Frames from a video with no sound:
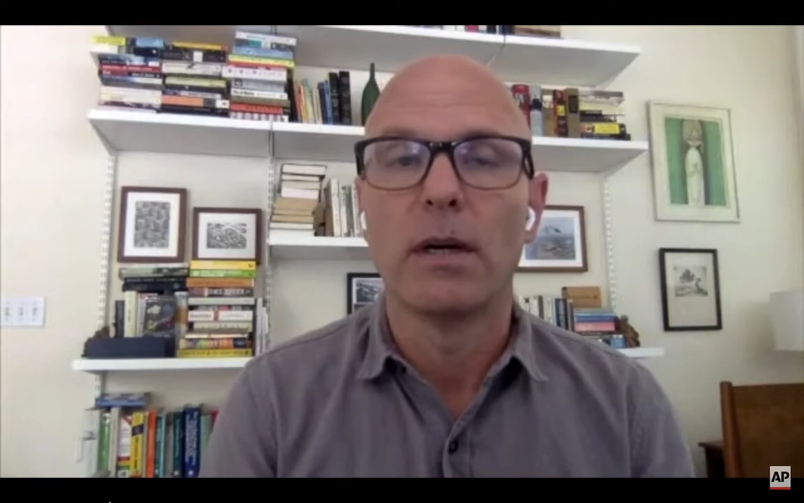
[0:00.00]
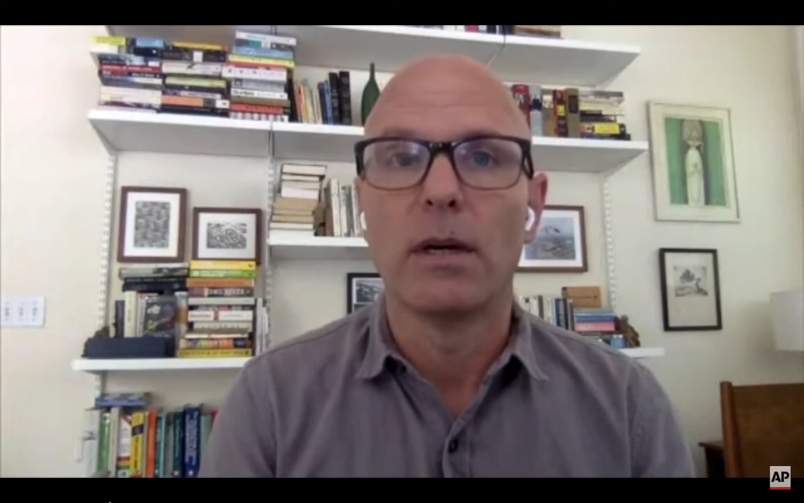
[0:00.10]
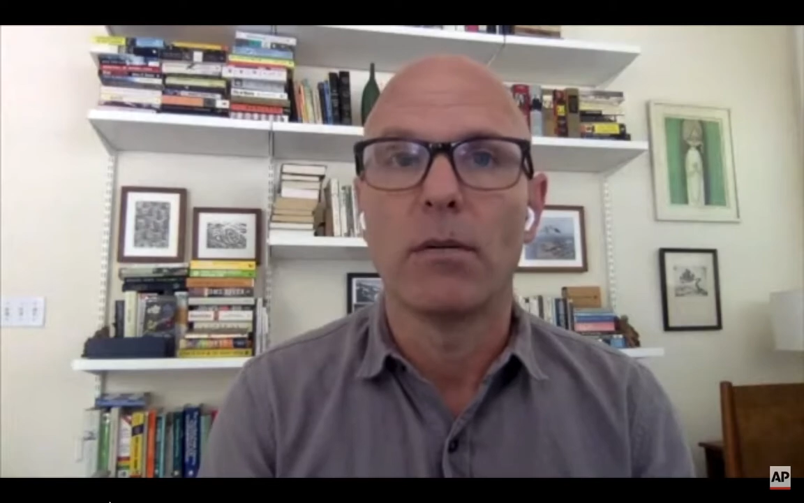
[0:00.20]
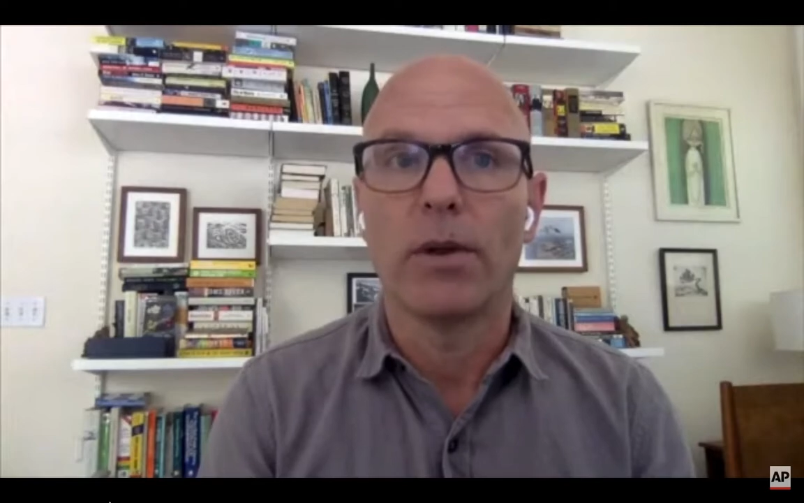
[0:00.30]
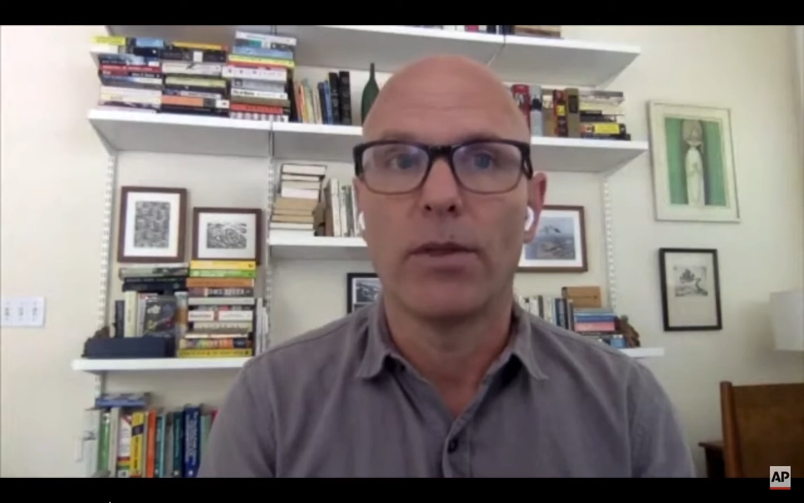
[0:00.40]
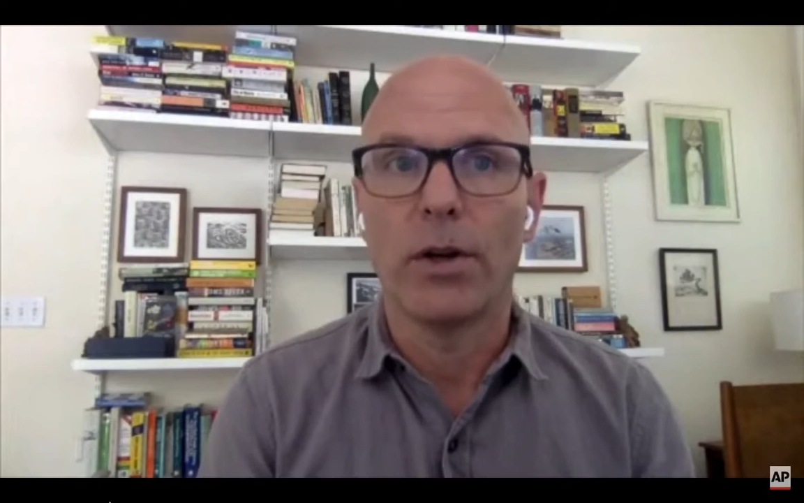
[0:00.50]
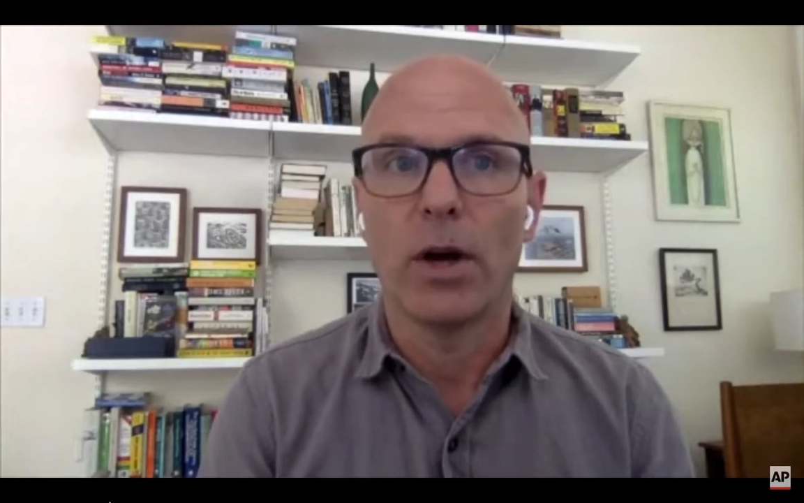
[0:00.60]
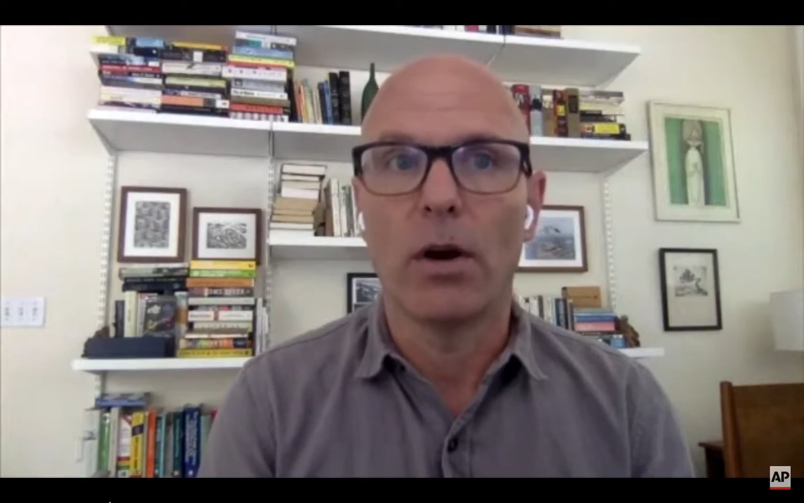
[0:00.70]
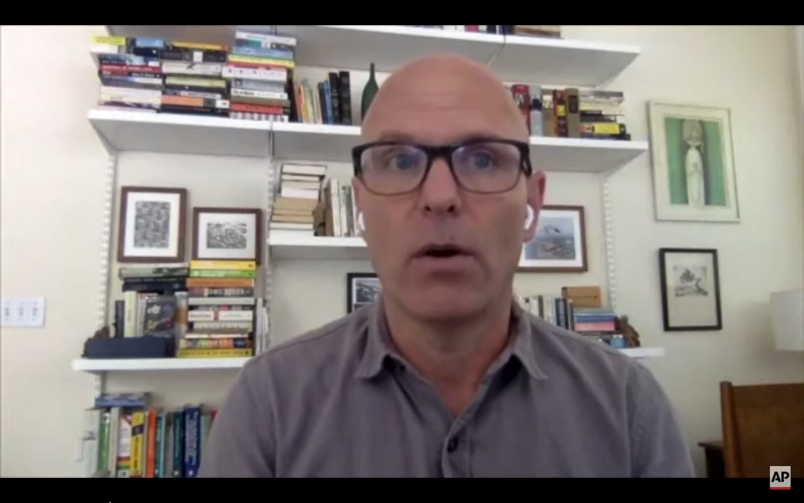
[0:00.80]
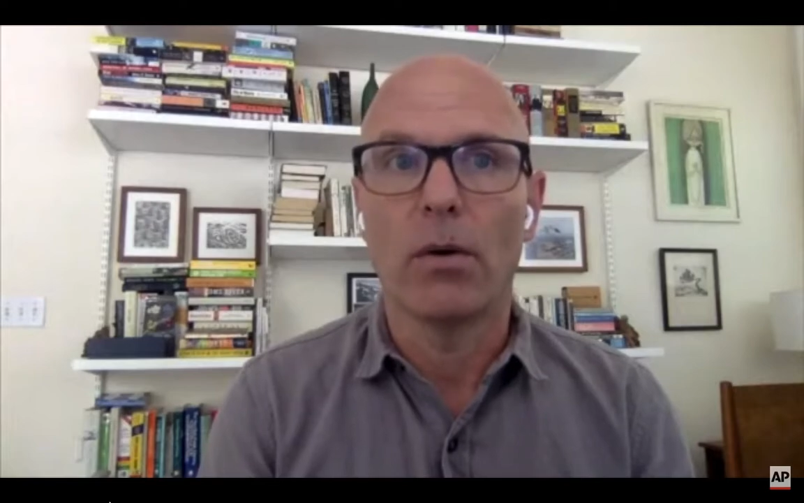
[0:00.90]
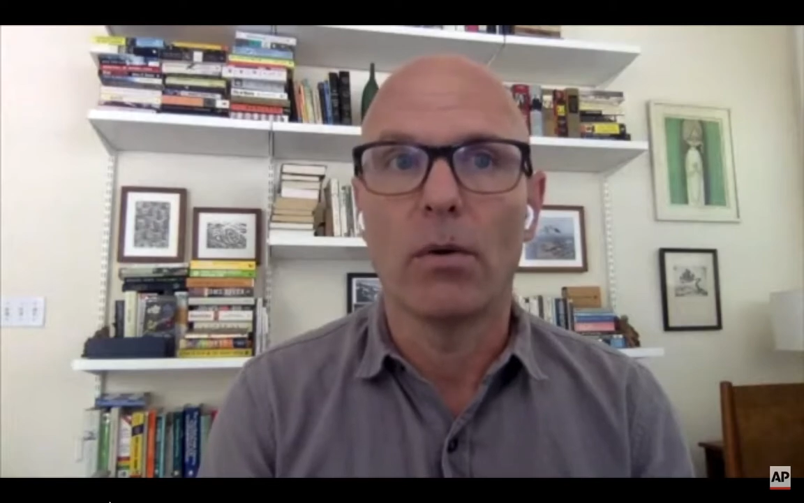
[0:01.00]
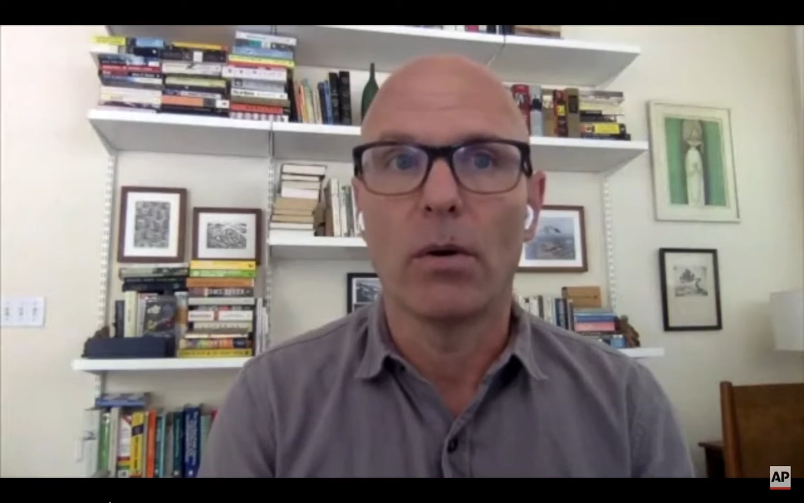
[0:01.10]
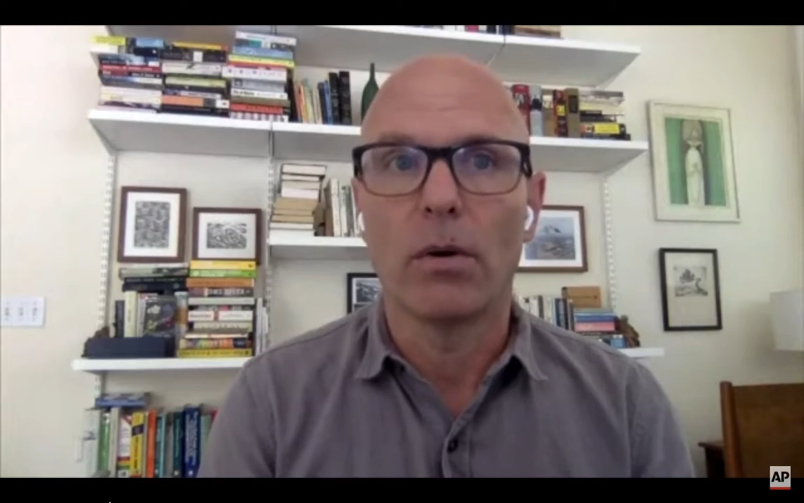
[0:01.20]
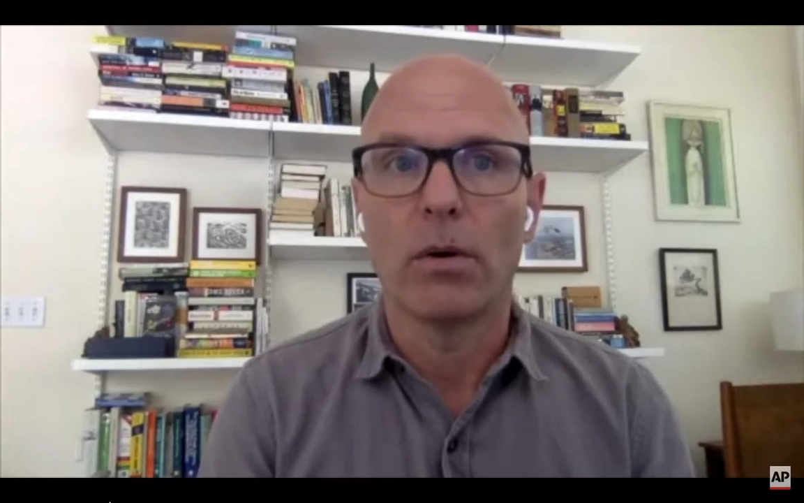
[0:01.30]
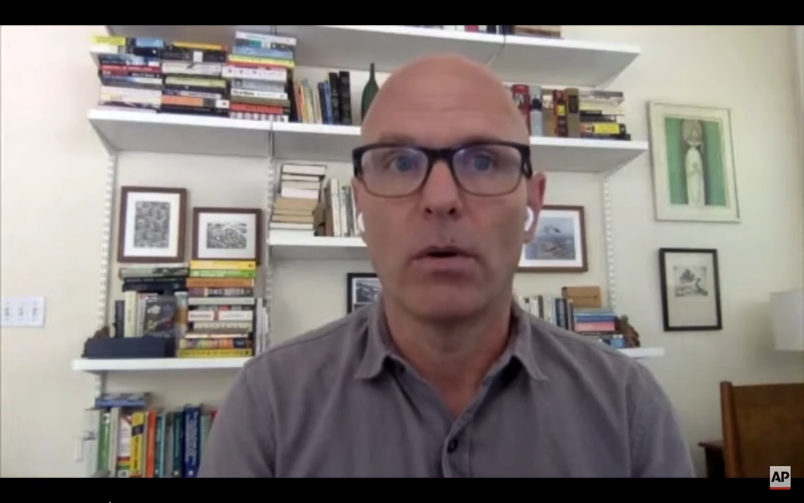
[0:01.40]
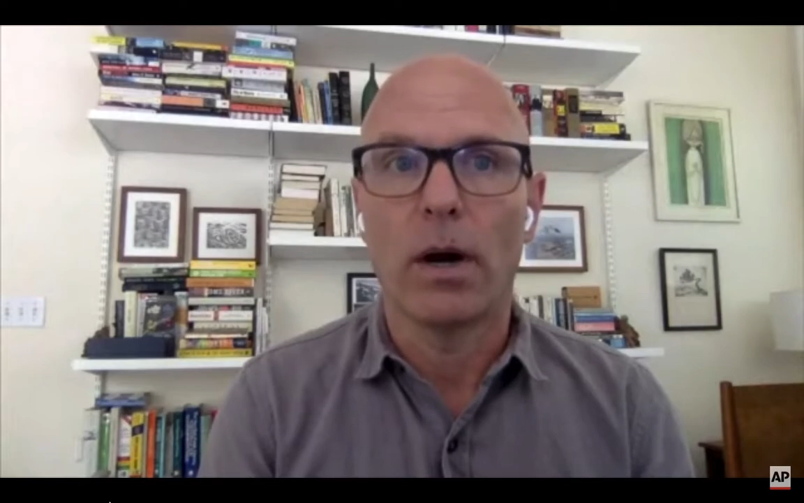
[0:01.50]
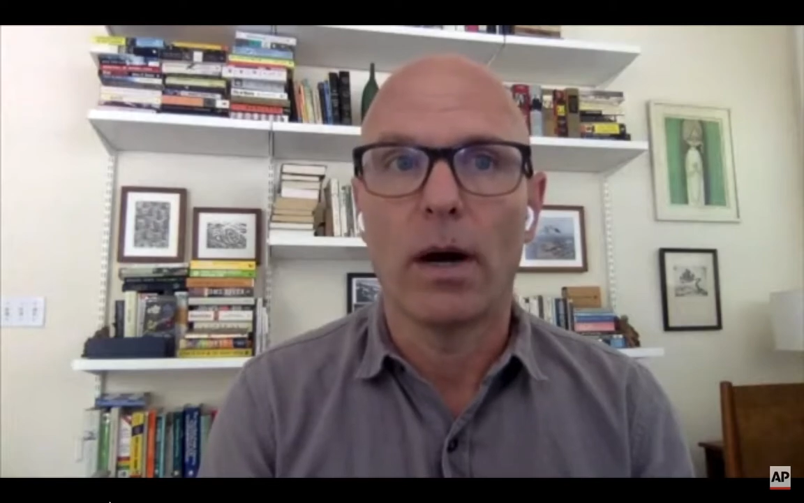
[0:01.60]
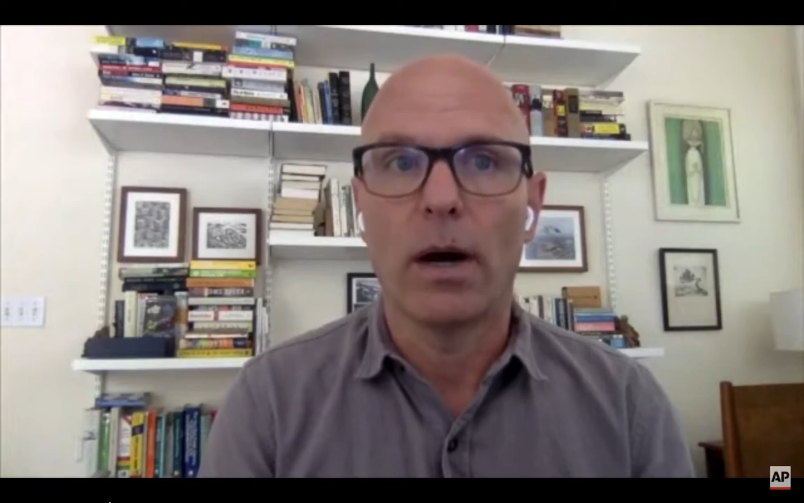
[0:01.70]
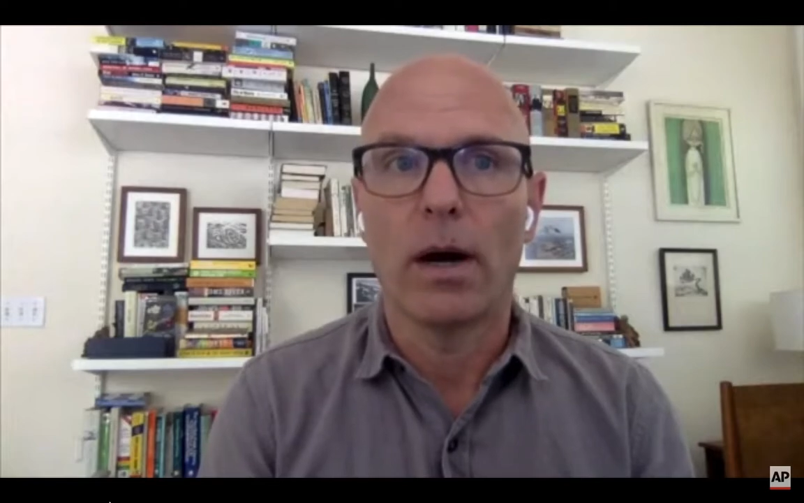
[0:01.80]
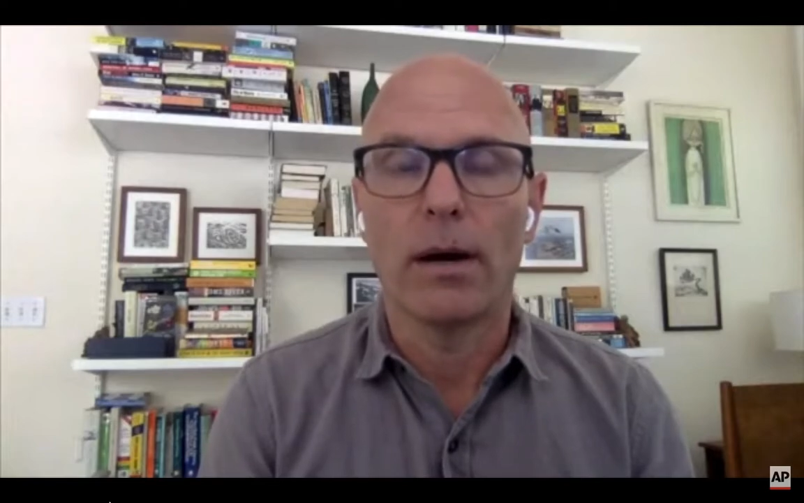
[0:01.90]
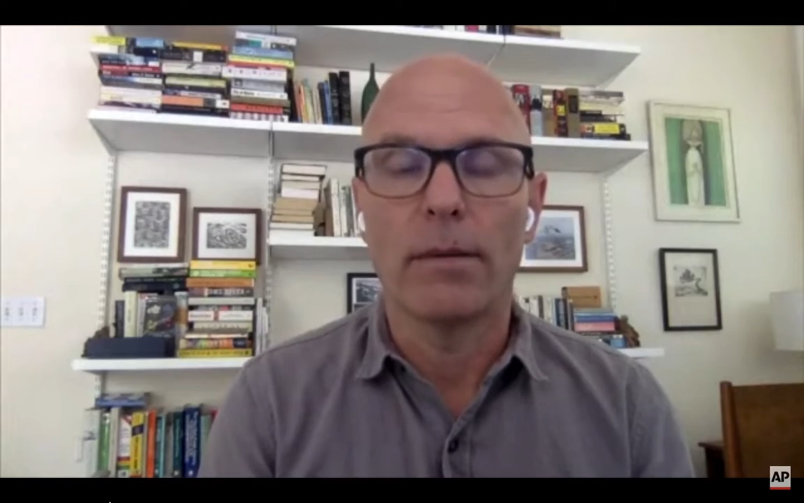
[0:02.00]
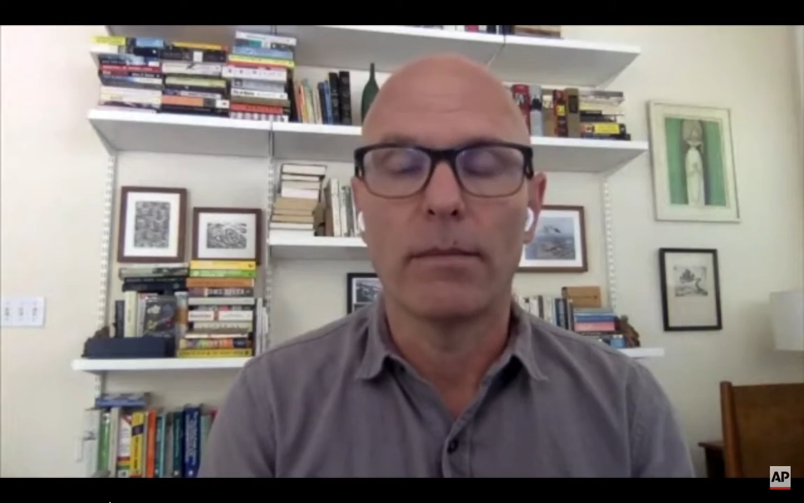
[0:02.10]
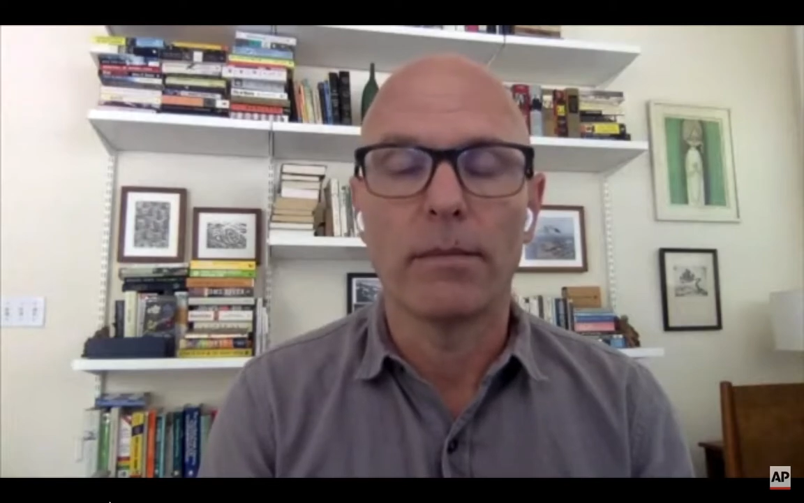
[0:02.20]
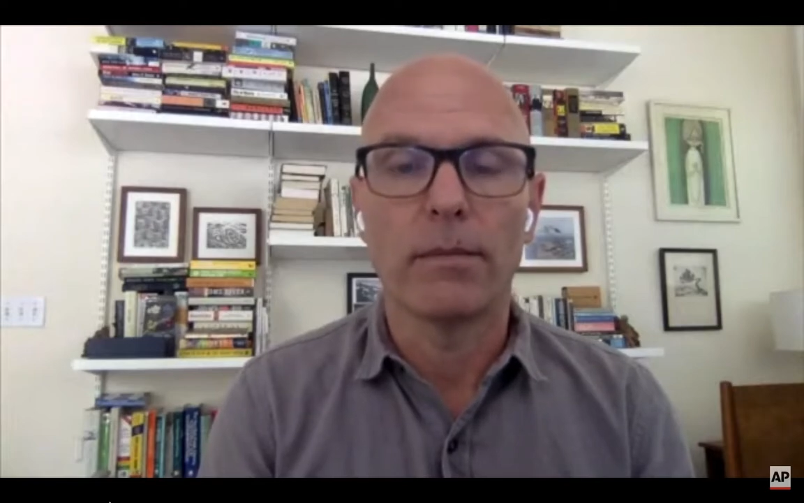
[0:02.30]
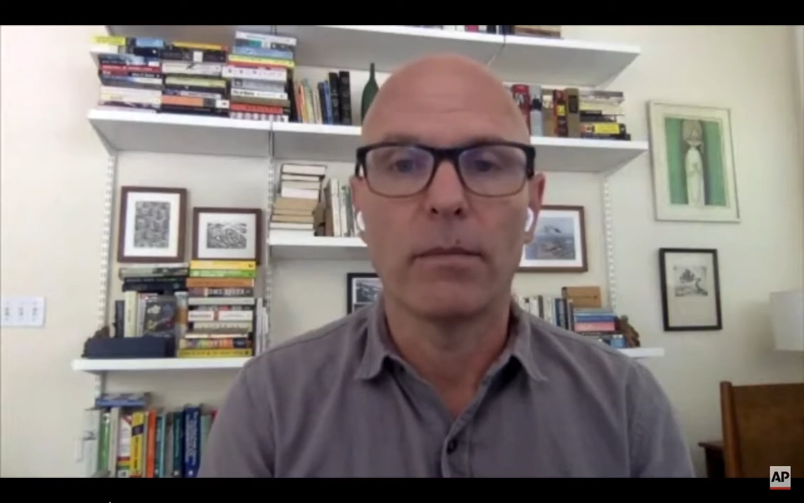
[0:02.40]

with not a